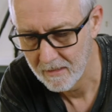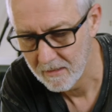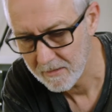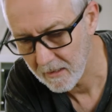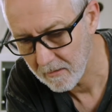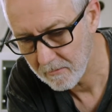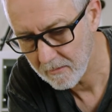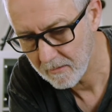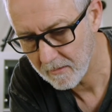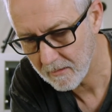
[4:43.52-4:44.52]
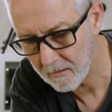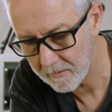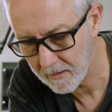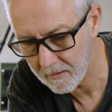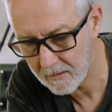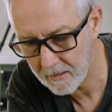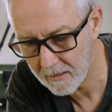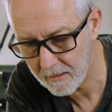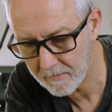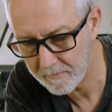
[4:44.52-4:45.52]
So I think
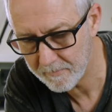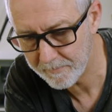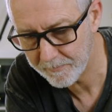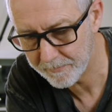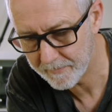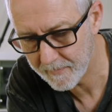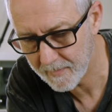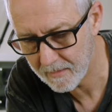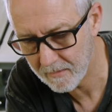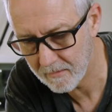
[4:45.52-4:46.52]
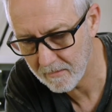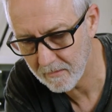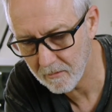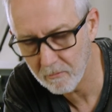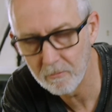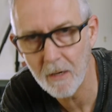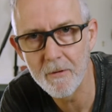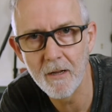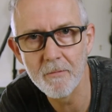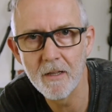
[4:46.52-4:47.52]
I'll wrap it
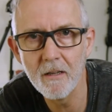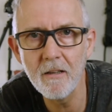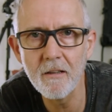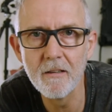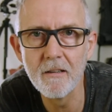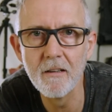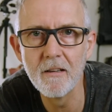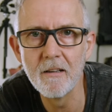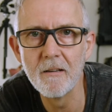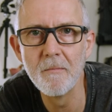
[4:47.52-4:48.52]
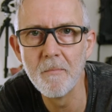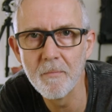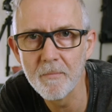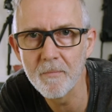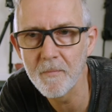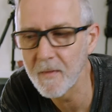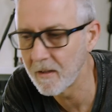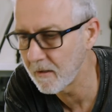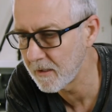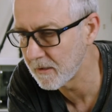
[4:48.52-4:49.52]
up there.
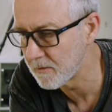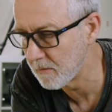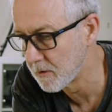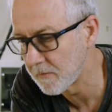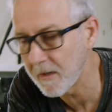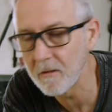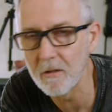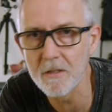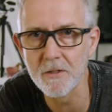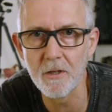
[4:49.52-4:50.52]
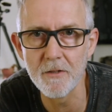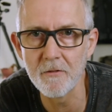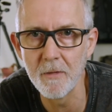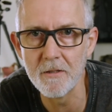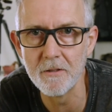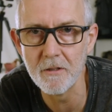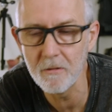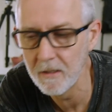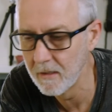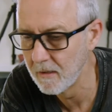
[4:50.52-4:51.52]
I think it was a fun little exercise for me to
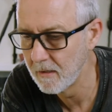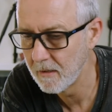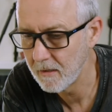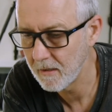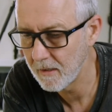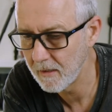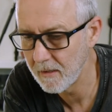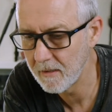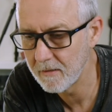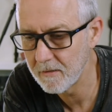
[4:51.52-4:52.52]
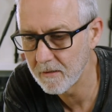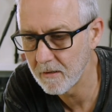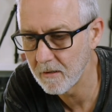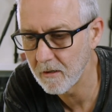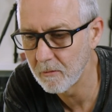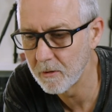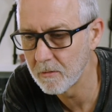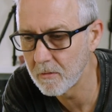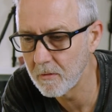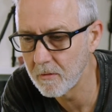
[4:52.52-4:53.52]
do, and I
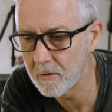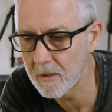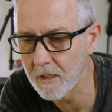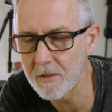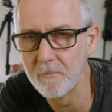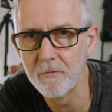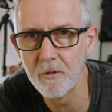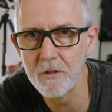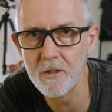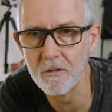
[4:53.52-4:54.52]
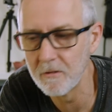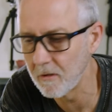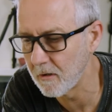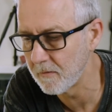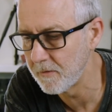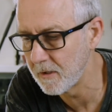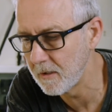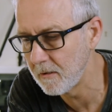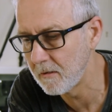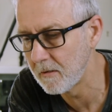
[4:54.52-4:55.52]
will cut some footage in of
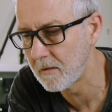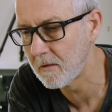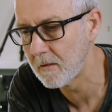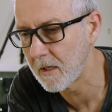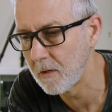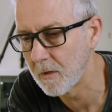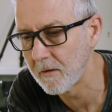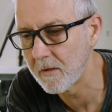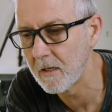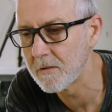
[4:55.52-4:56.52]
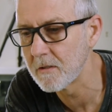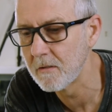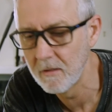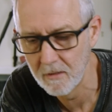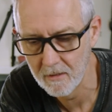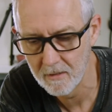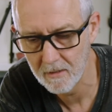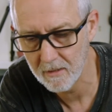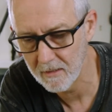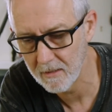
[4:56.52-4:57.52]
the K1000
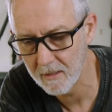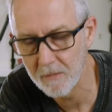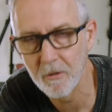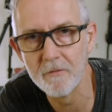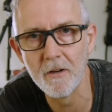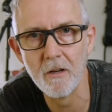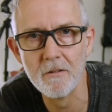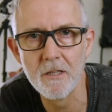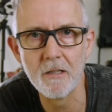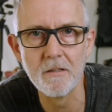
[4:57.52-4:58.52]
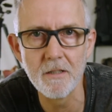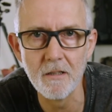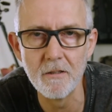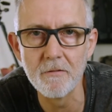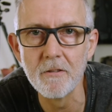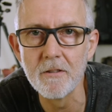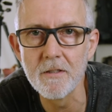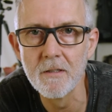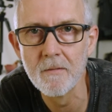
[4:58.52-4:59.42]
and my phone so you can see the difference.